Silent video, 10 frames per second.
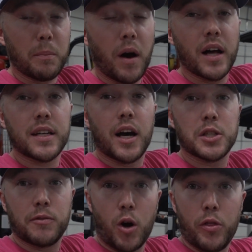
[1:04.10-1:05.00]

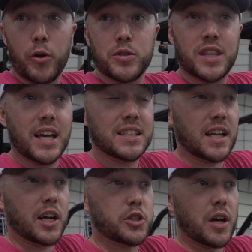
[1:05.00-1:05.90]
montage of all those things
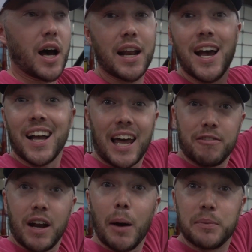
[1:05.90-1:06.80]
that I shot, kind
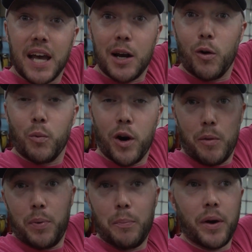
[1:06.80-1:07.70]
of an update on where
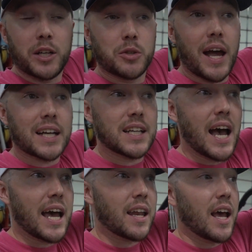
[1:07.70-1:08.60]
the pit bike track's
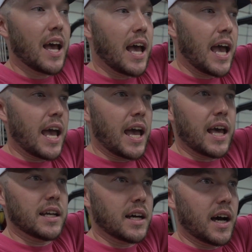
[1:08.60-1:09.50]
at,
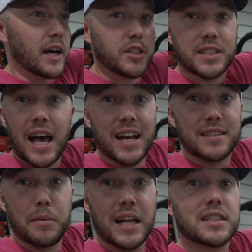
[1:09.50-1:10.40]
and just kind of
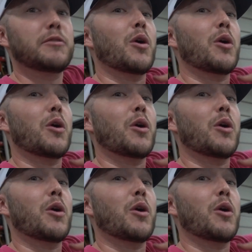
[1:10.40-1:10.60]
some of that stuff.